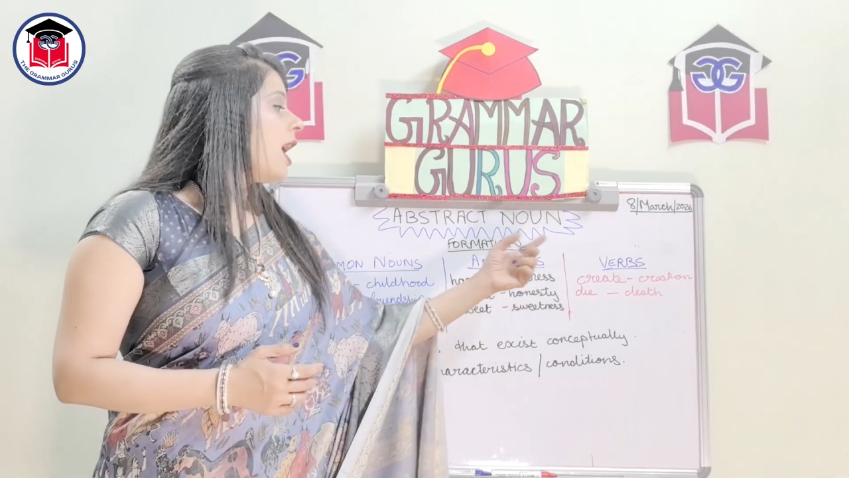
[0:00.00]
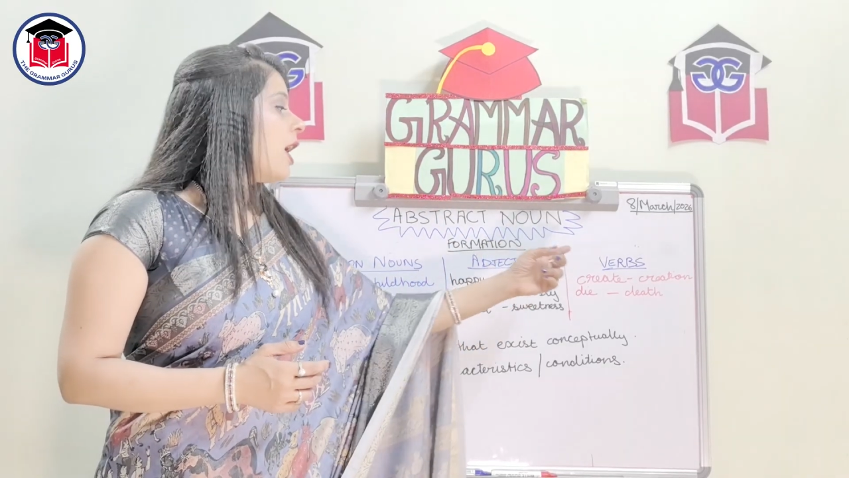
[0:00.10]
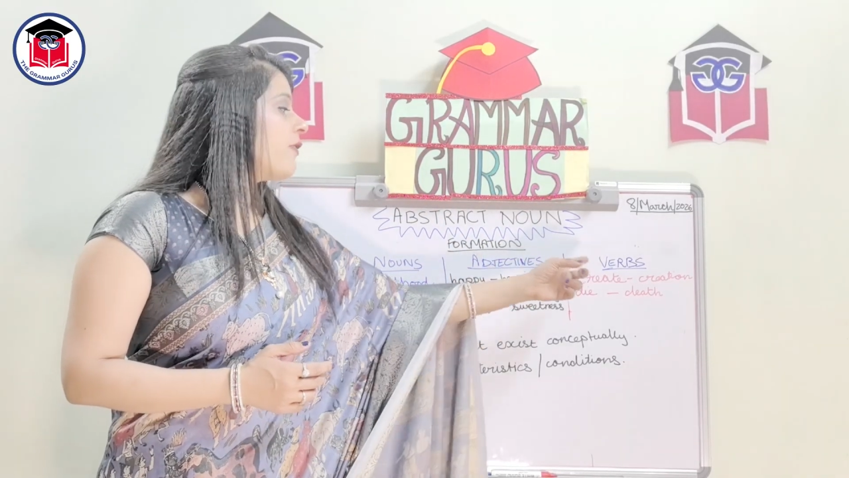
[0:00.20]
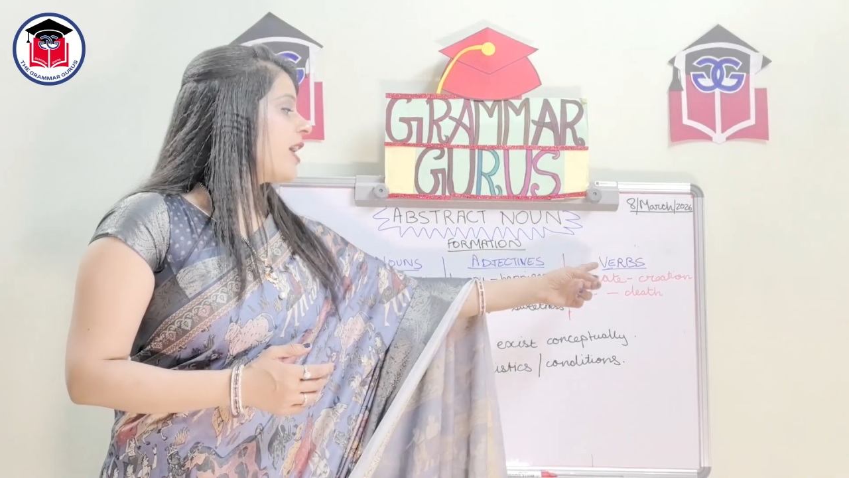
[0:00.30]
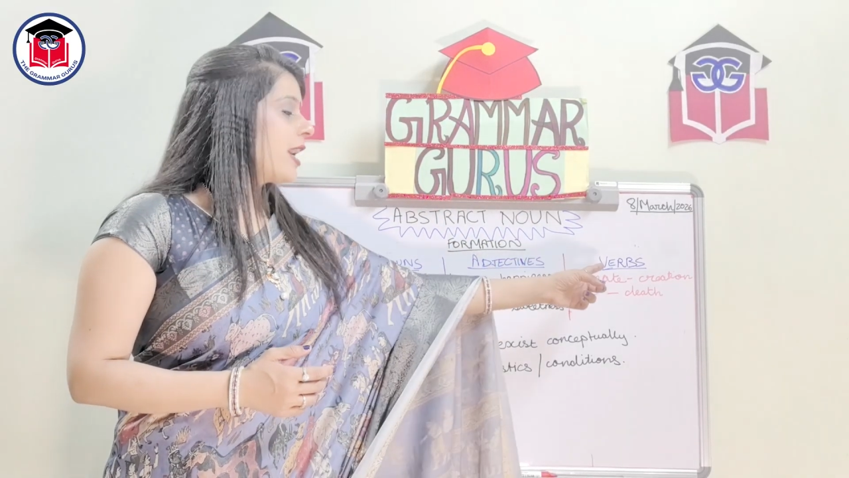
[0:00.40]

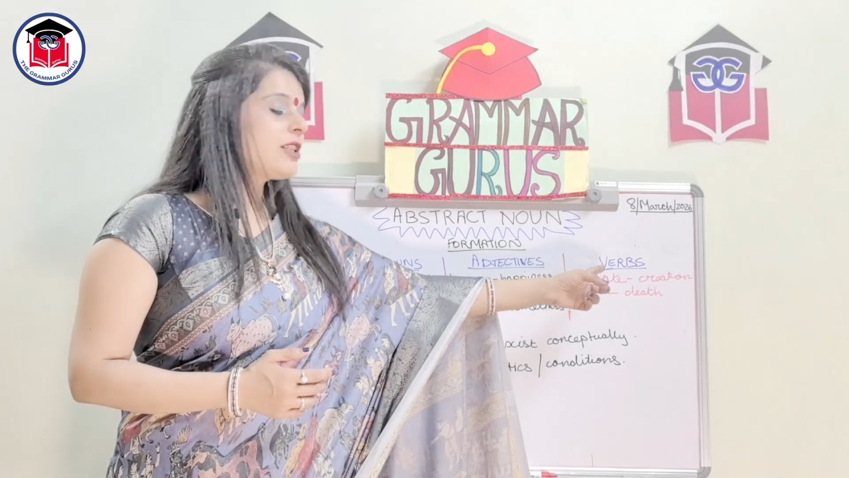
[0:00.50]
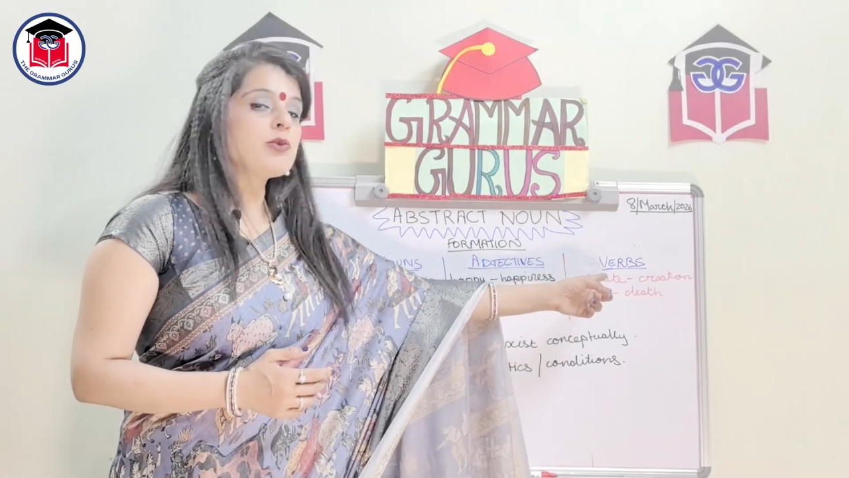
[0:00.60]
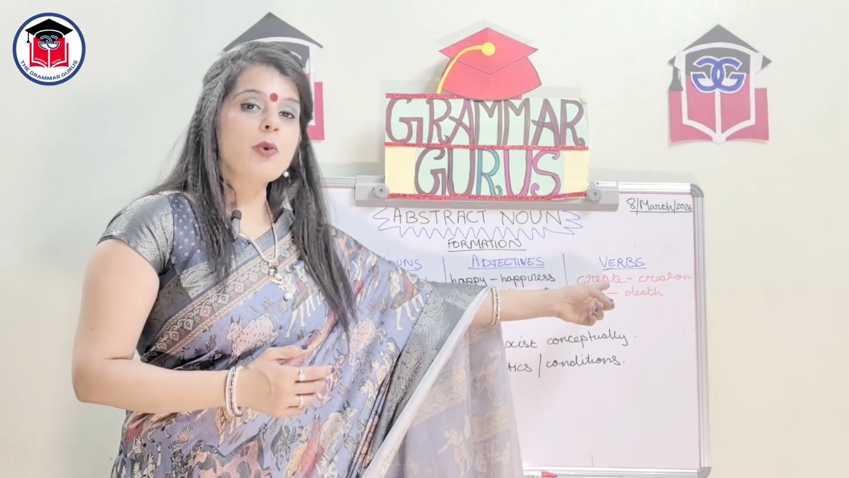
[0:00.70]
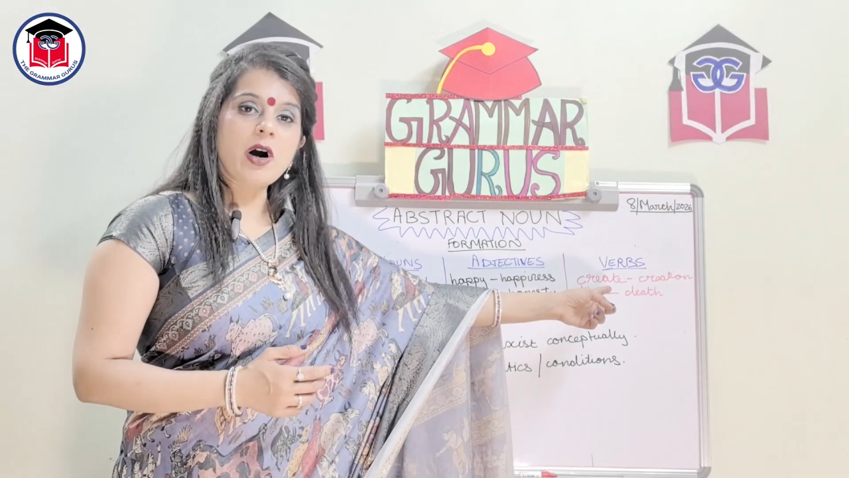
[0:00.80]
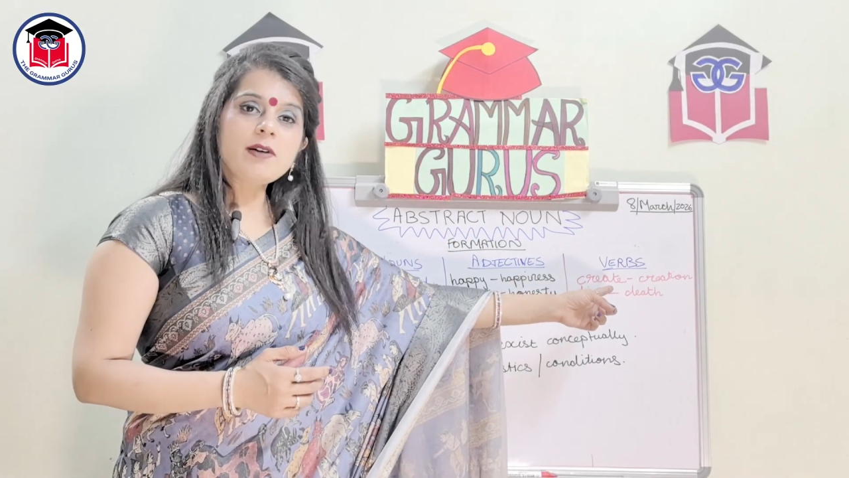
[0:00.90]
Whereas
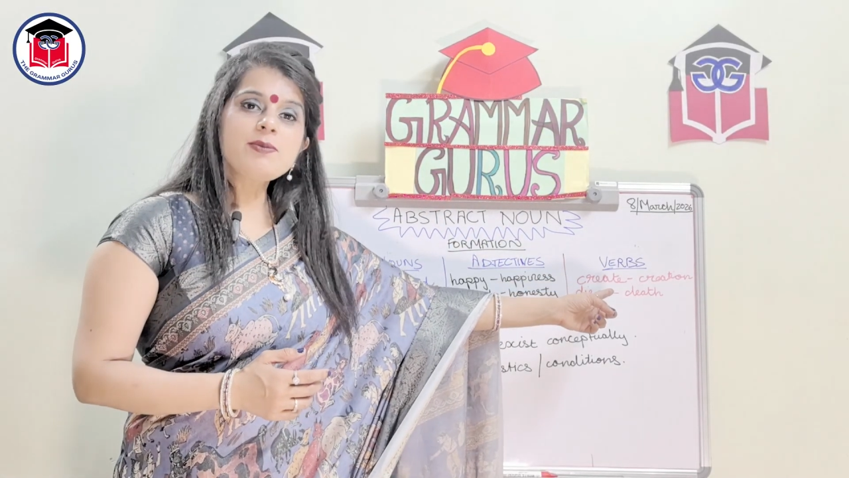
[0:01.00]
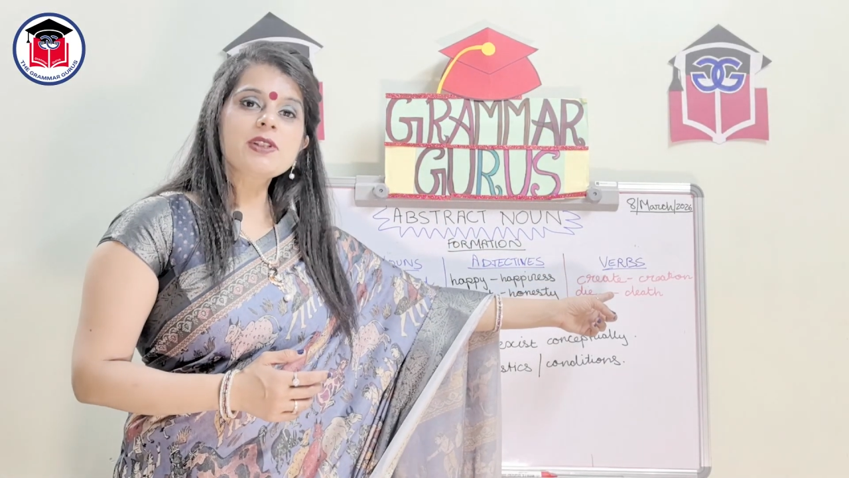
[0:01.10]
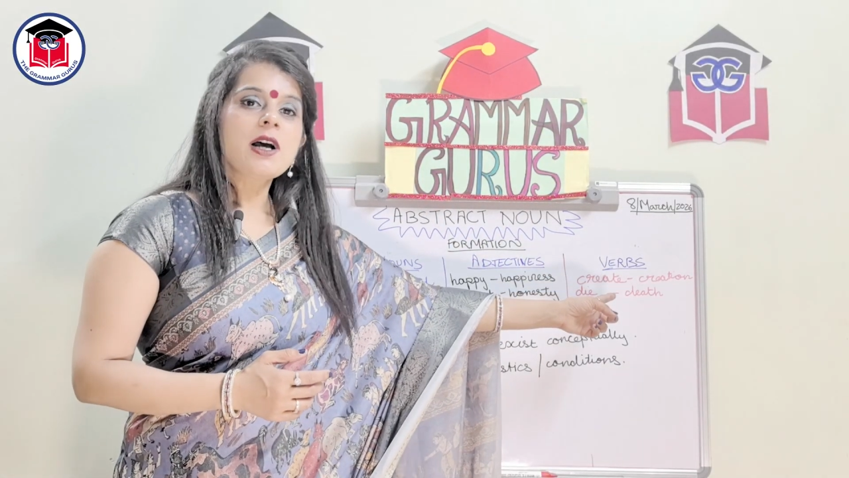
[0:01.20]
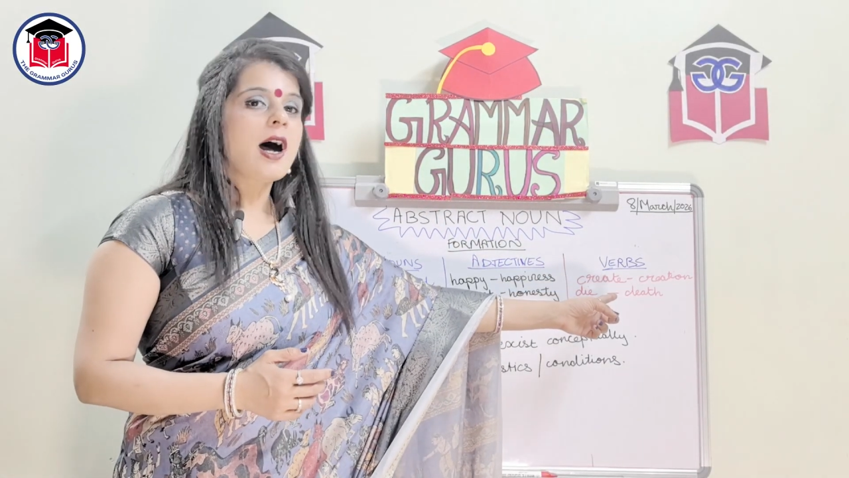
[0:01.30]
verbs